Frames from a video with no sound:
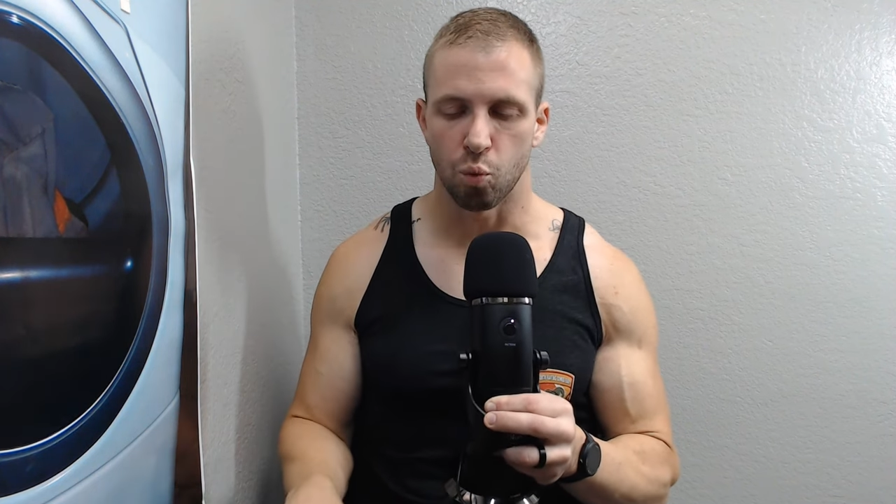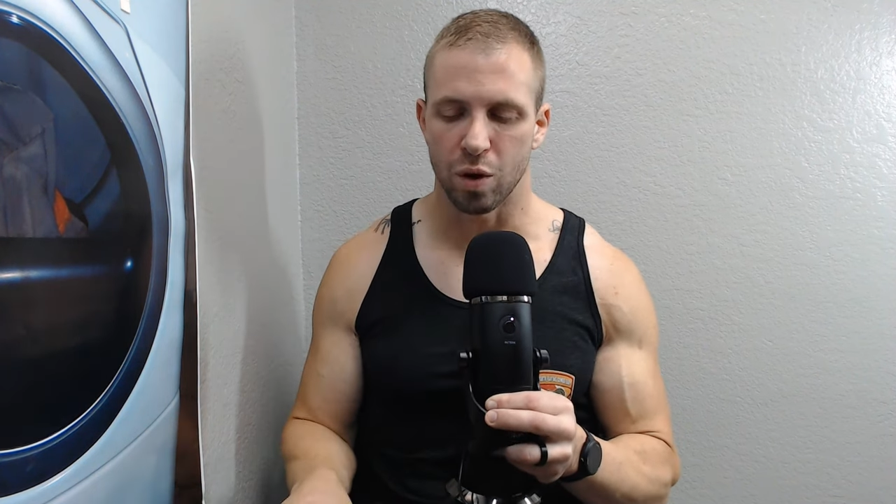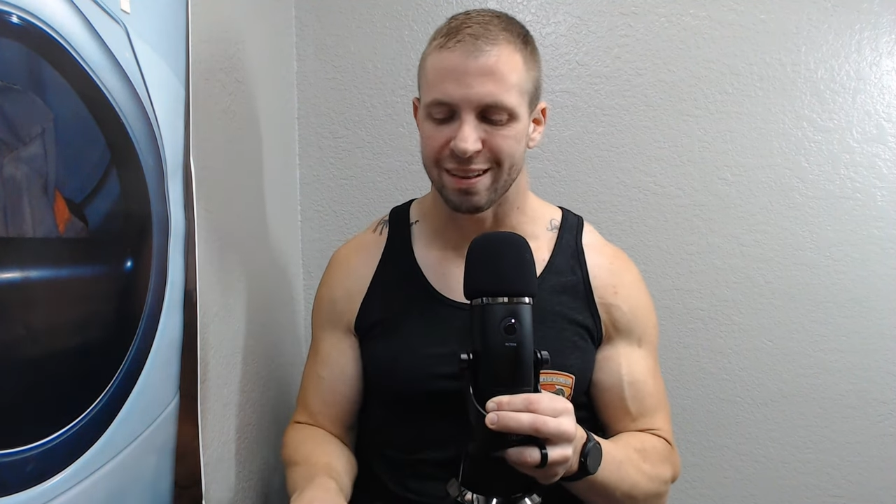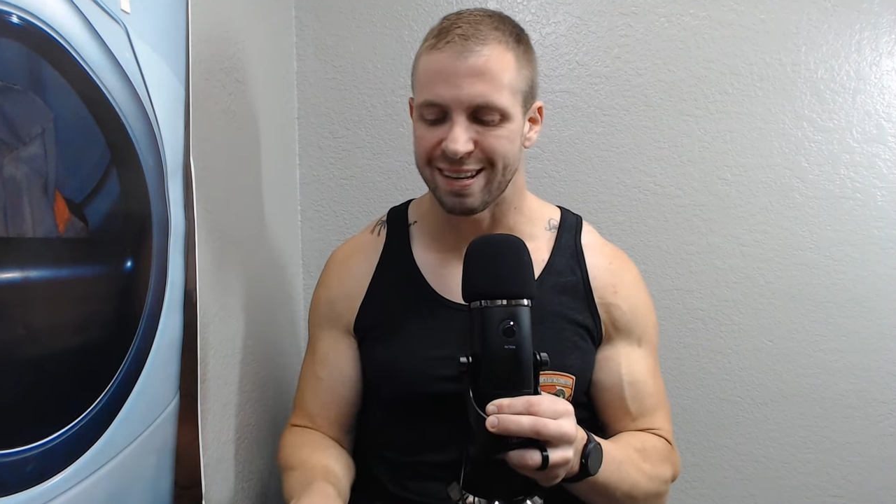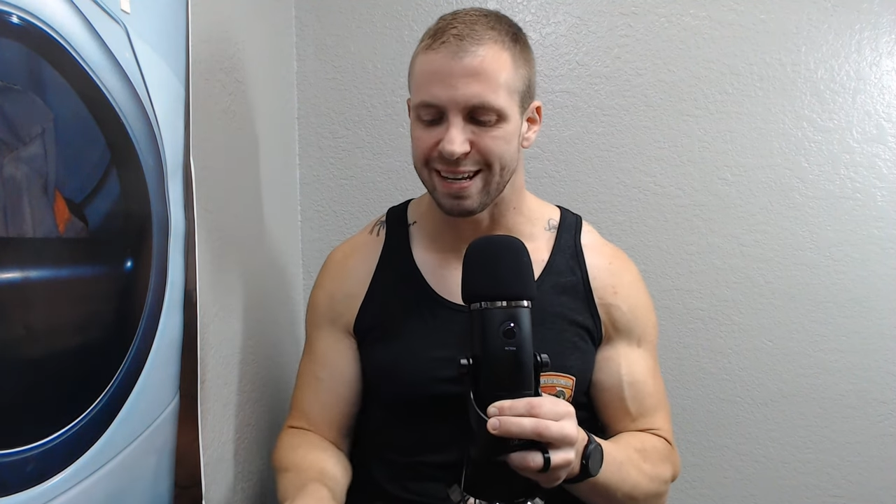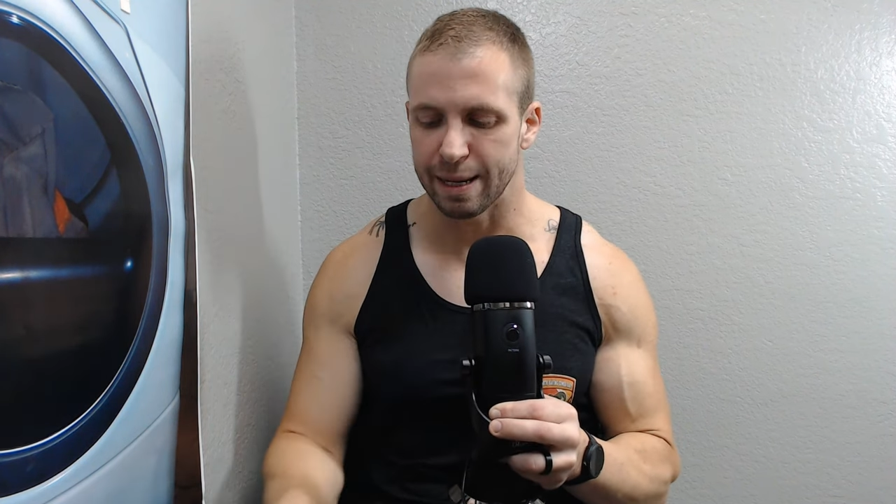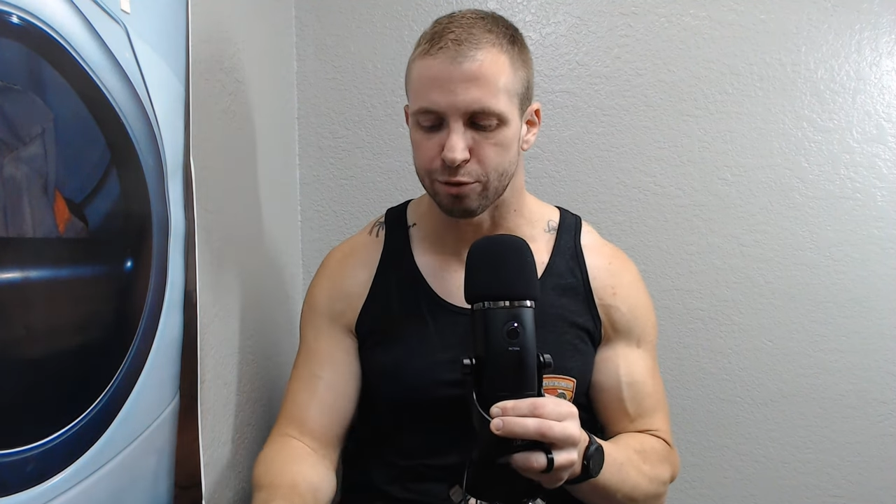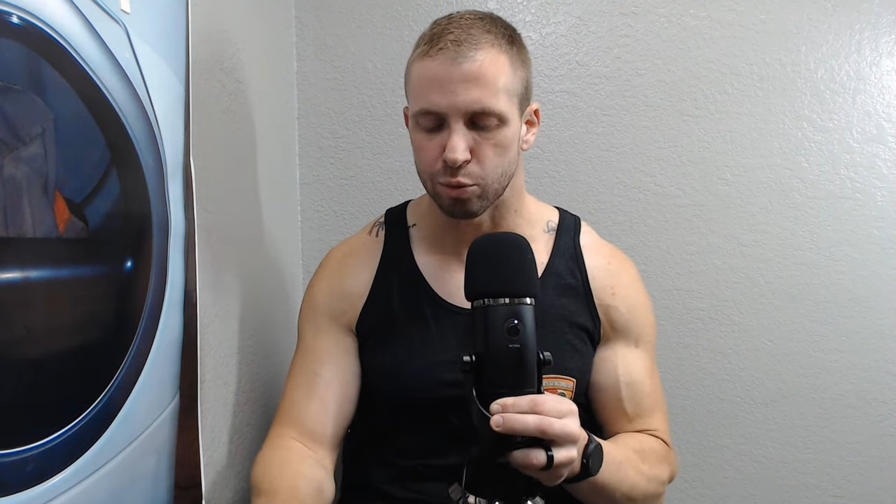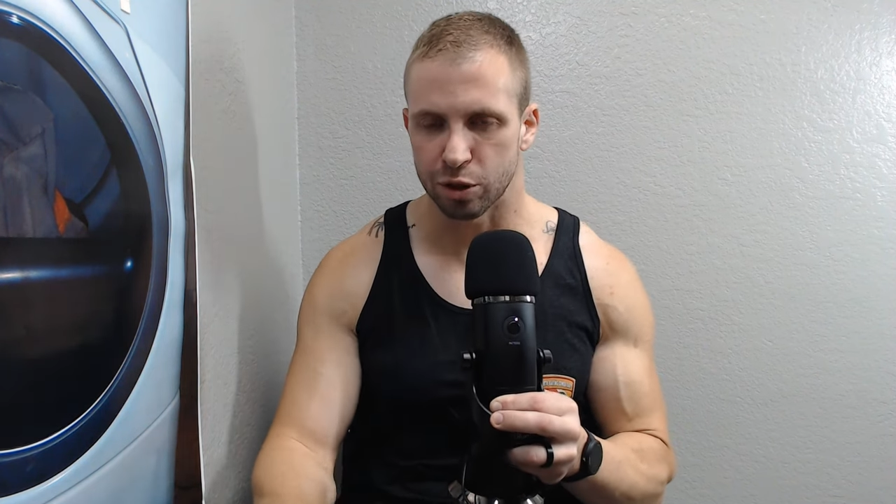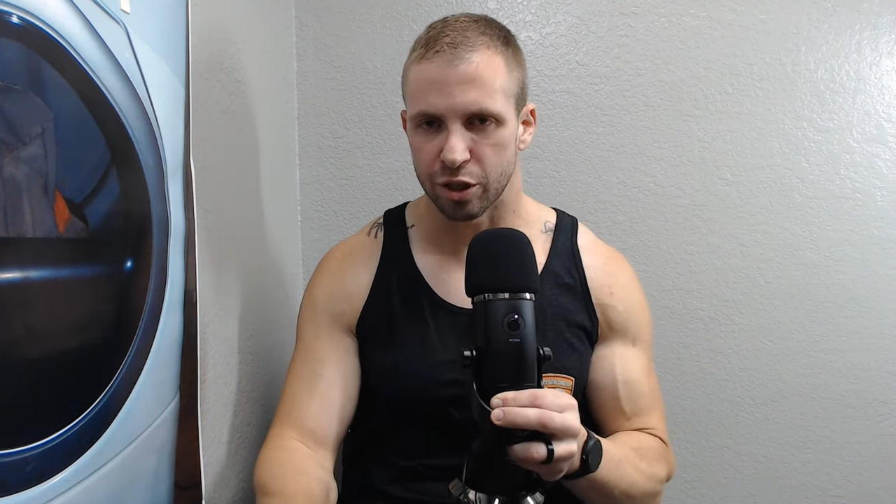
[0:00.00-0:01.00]
with
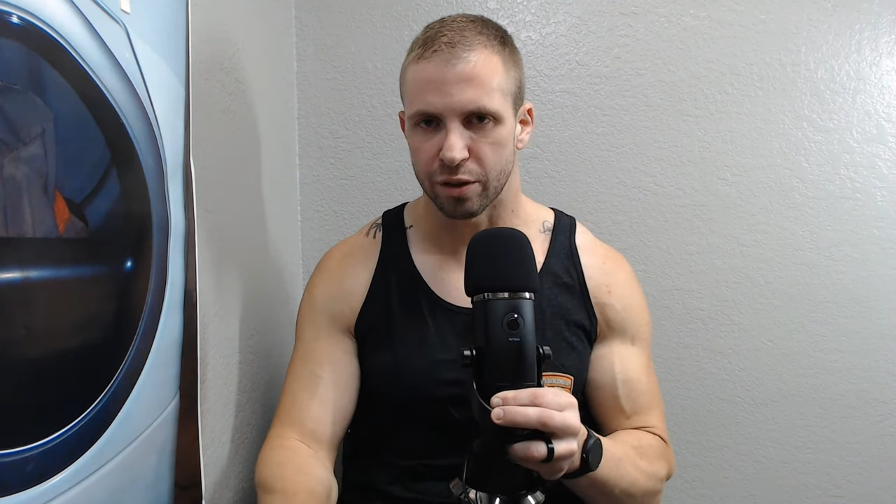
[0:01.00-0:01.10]
dips, which I